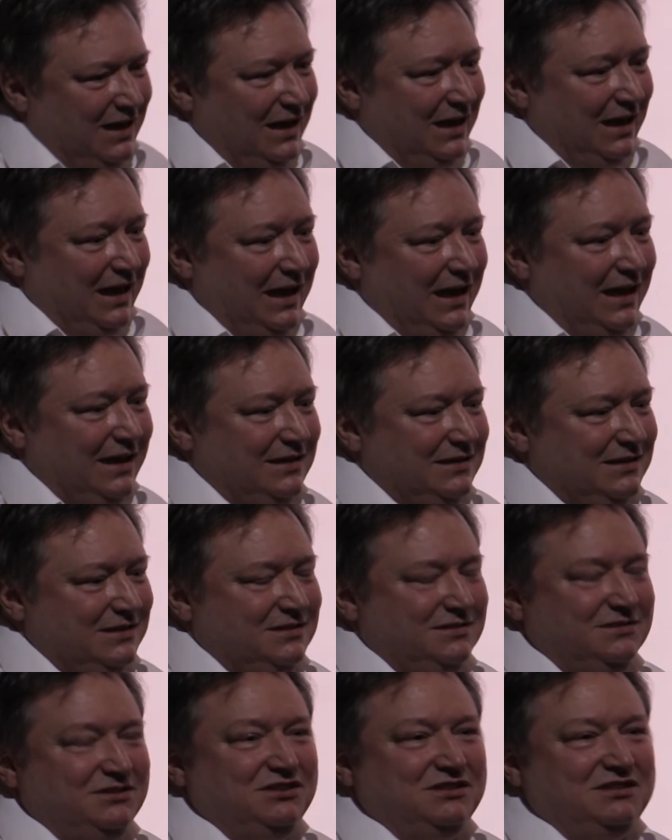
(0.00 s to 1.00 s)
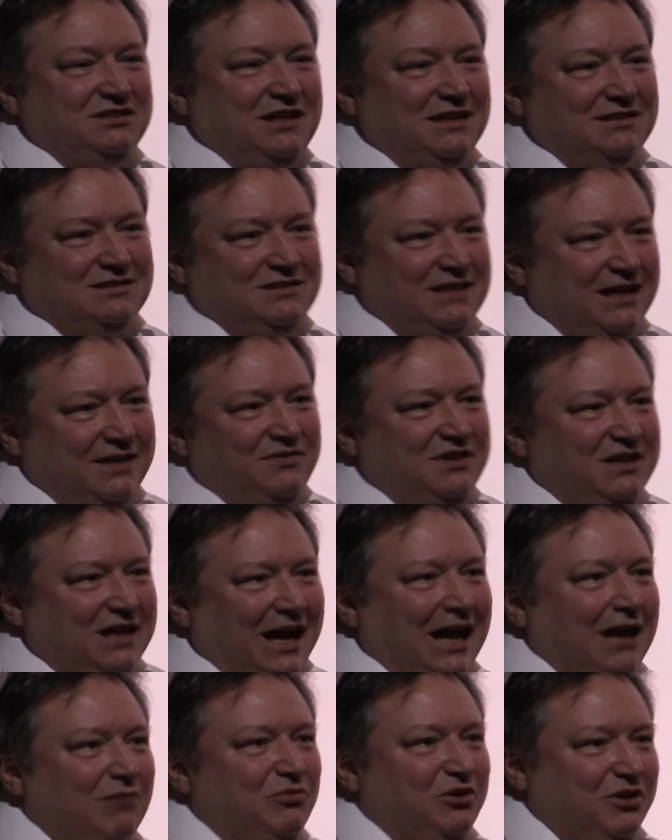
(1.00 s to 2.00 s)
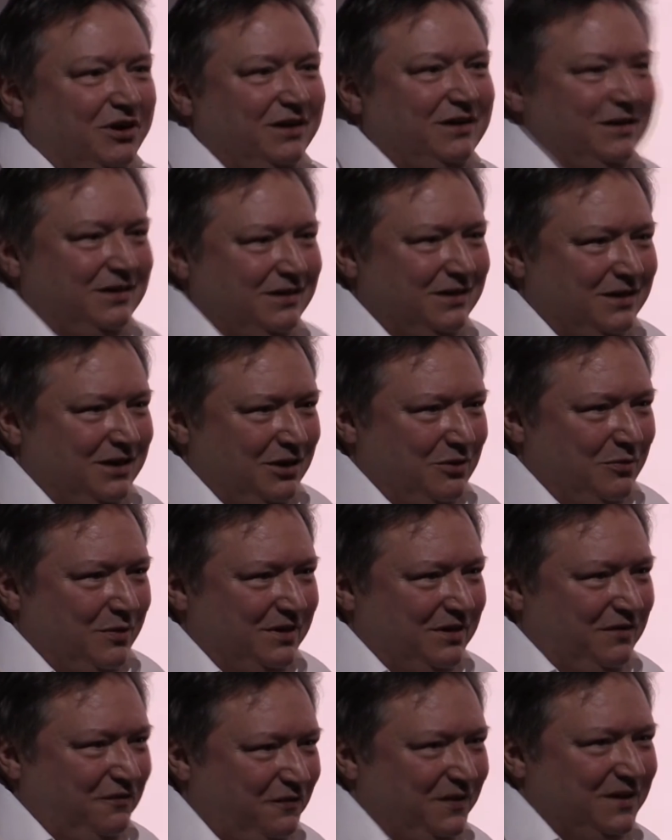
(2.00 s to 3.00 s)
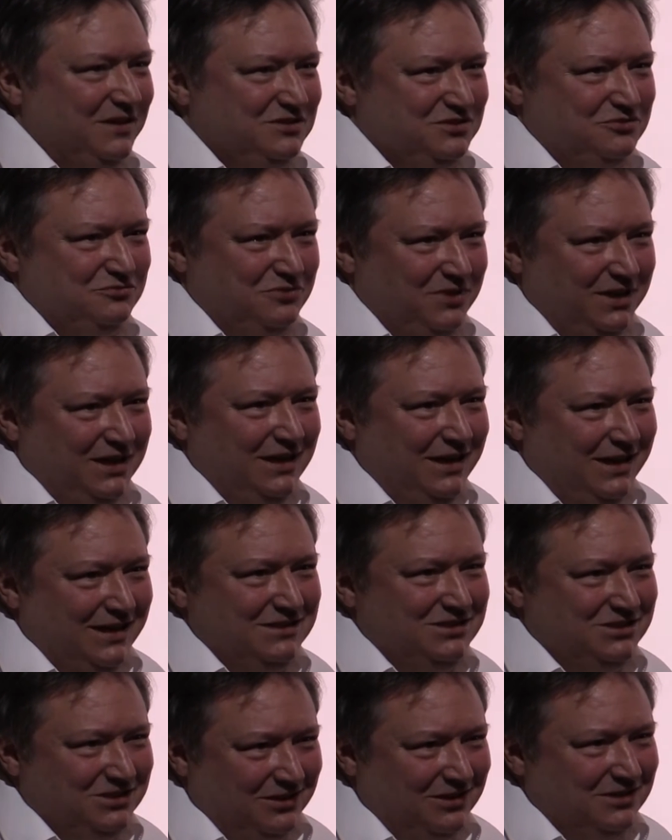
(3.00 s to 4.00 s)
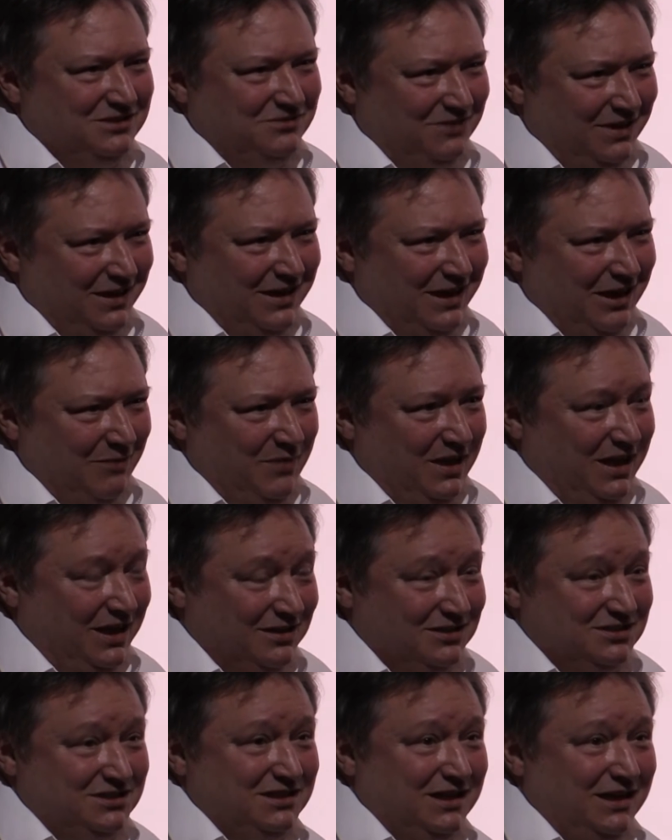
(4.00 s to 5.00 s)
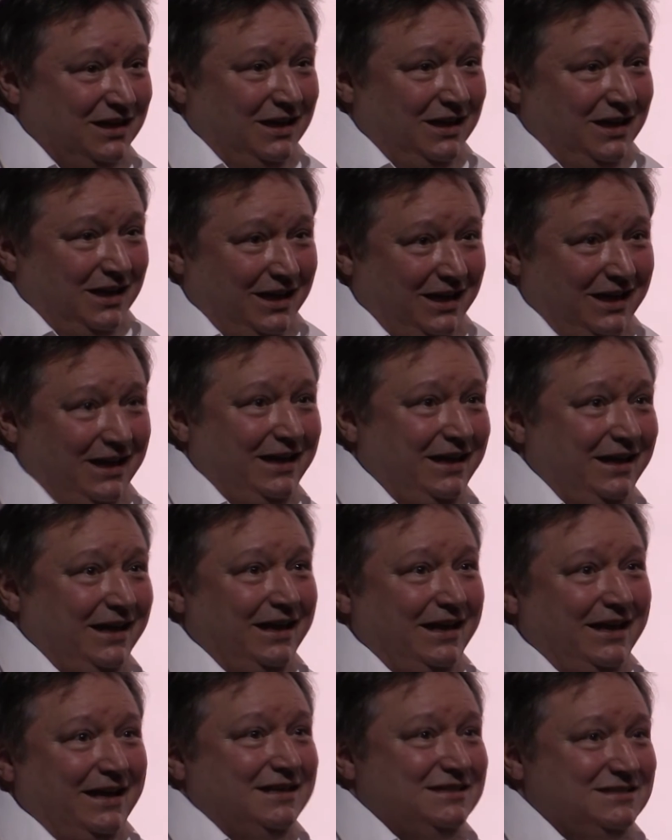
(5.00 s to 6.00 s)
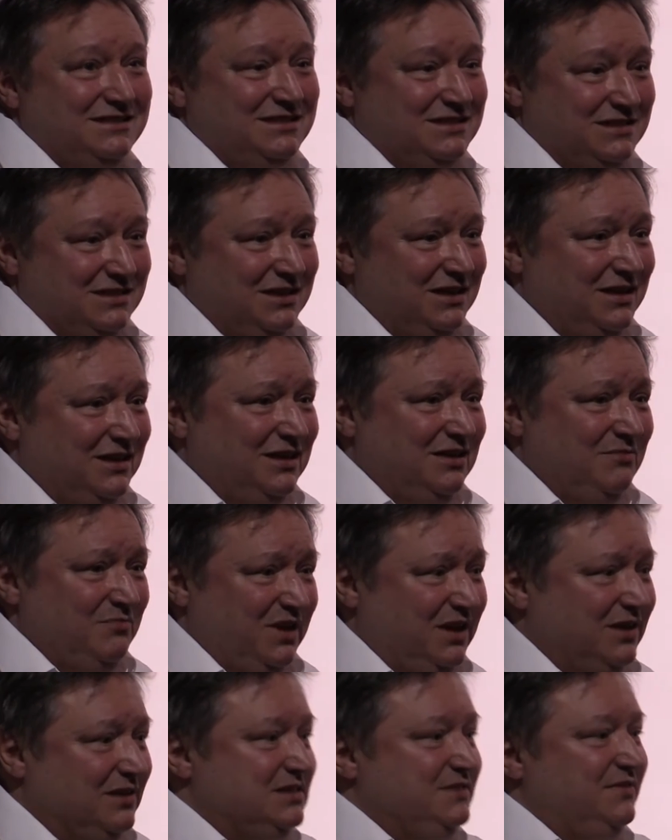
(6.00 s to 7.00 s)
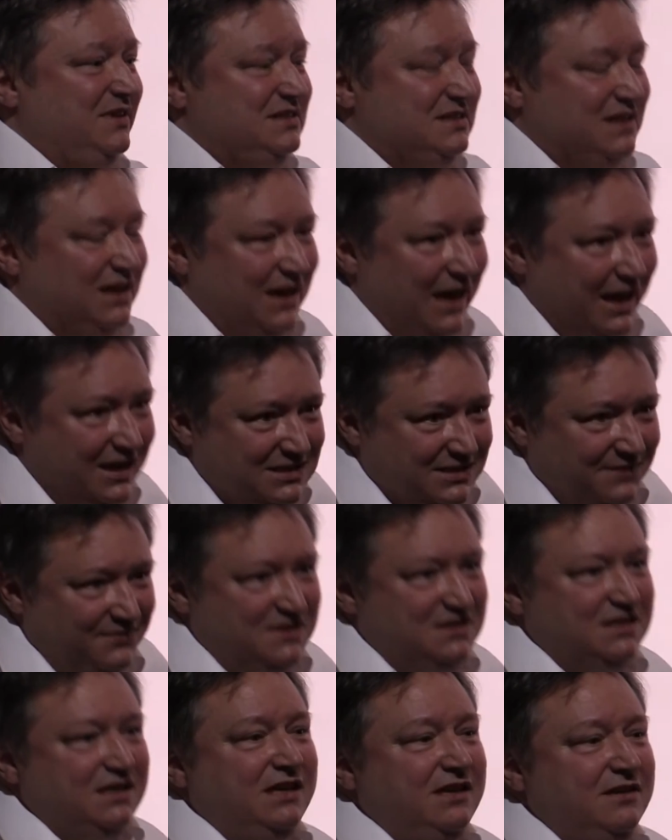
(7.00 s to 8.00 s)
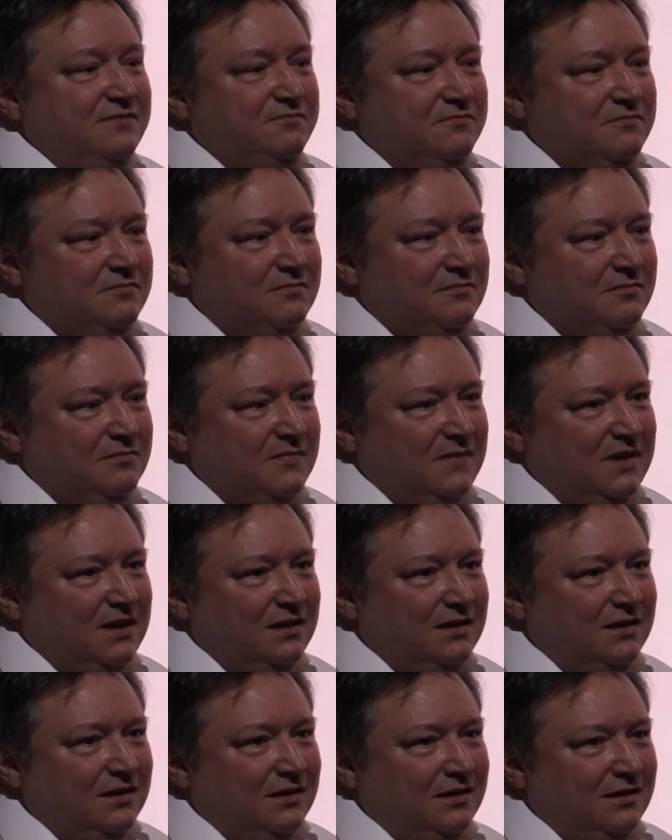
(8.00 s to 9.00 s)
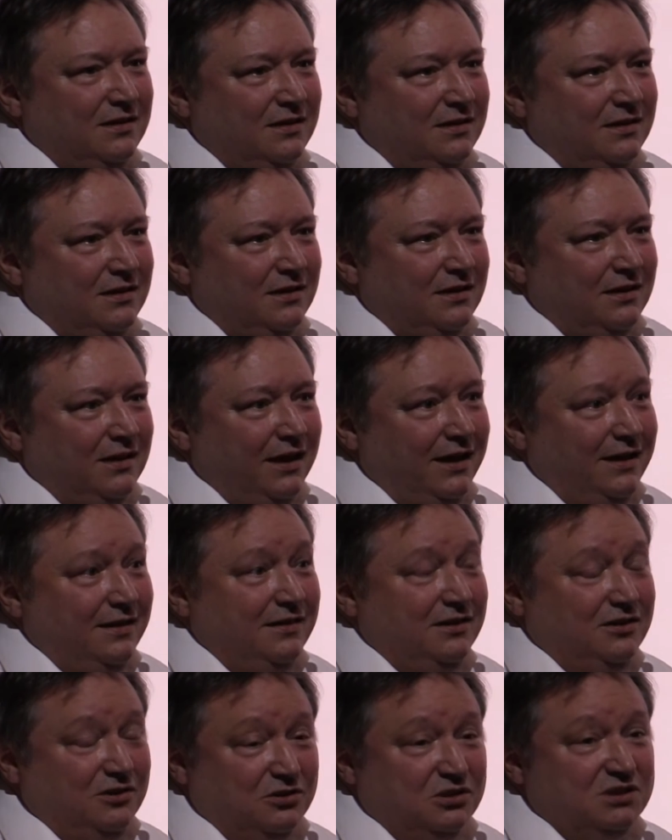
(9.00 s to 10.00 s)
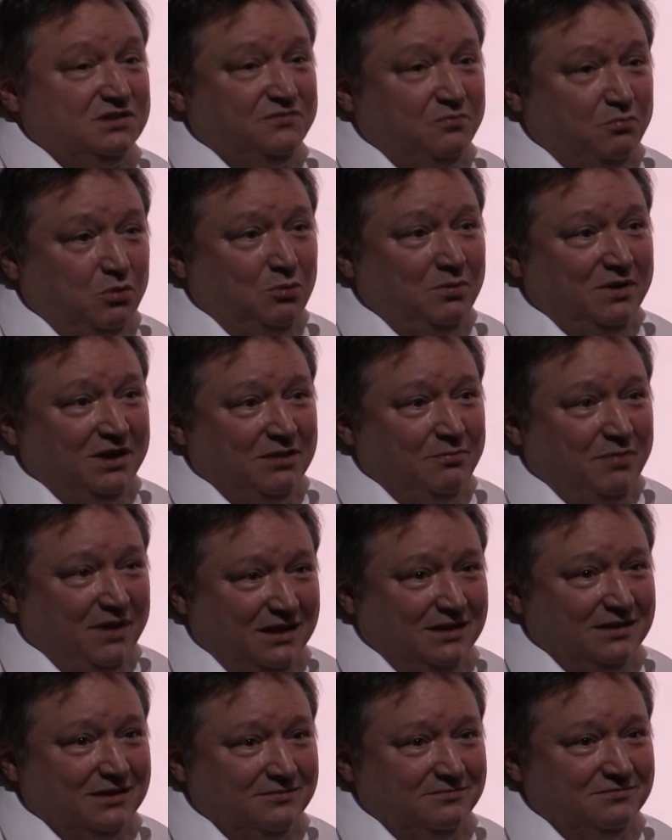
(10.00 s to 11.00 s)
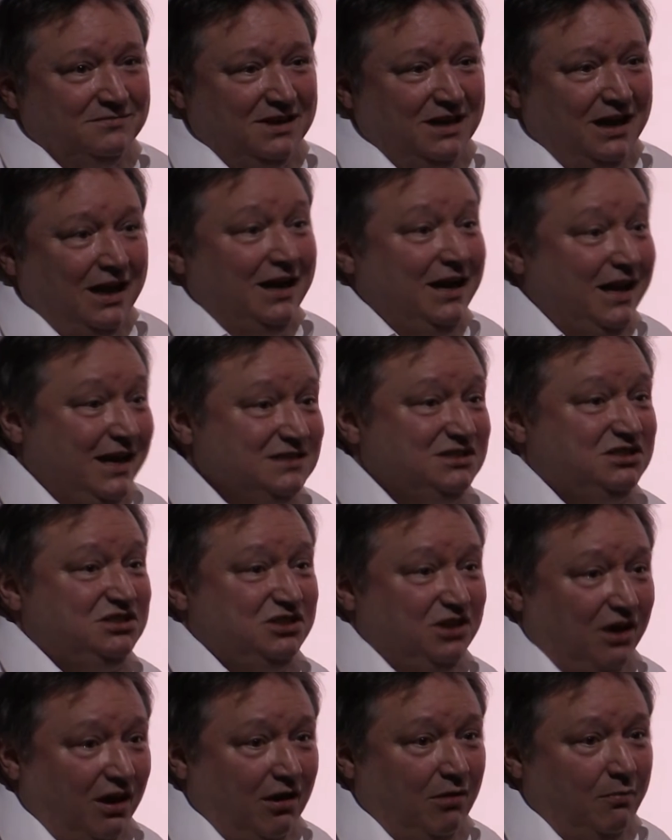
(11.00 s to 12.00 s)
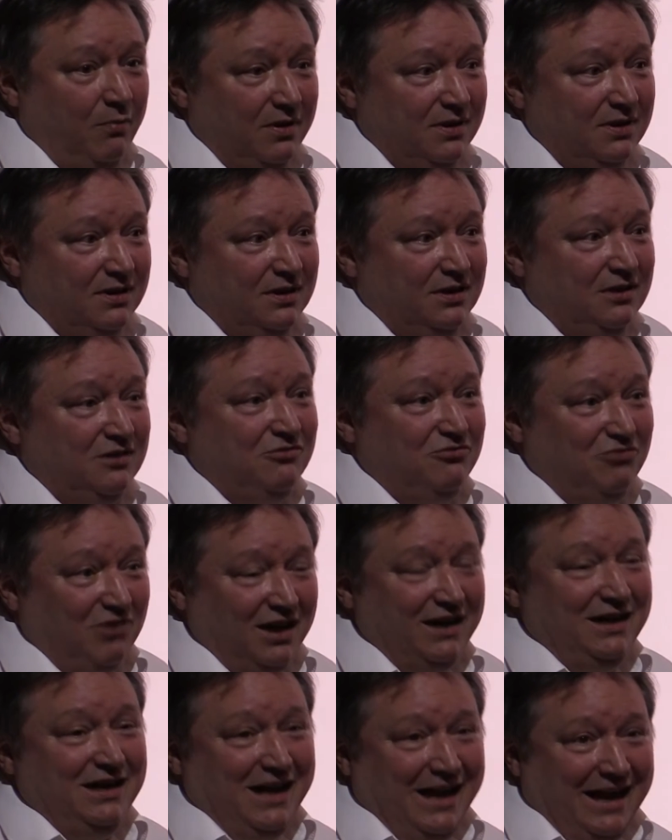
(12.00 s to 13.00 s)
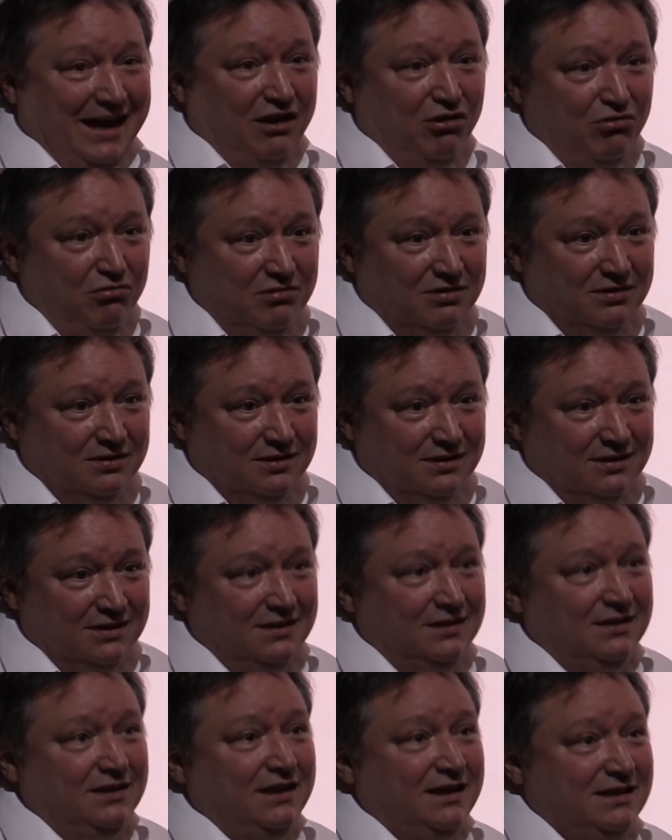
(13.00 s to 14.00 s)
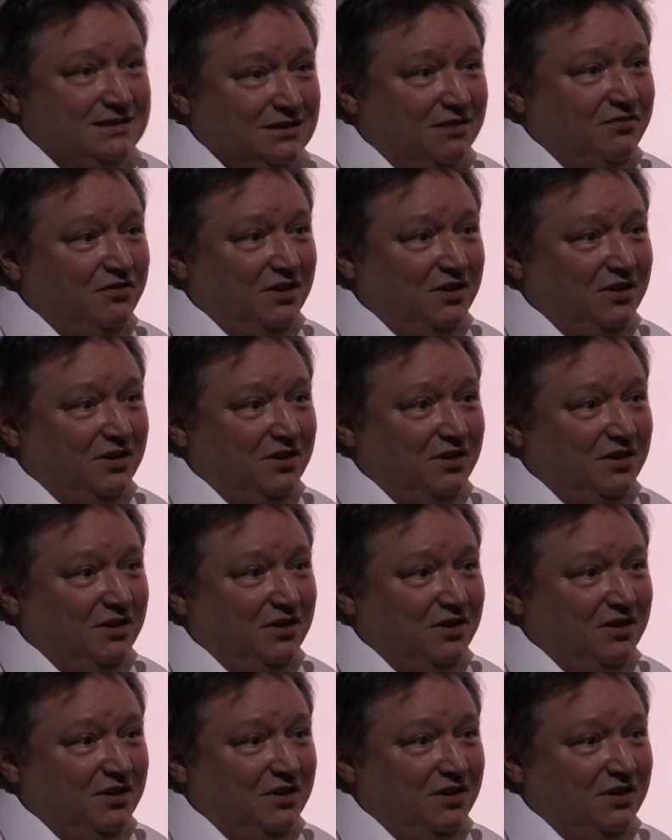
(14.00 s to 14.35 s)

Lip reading: and just ask David Cameron whether he feels really in charge right now, because he is, because of interconnectivity, in the course of public opinion. And his job right now is on the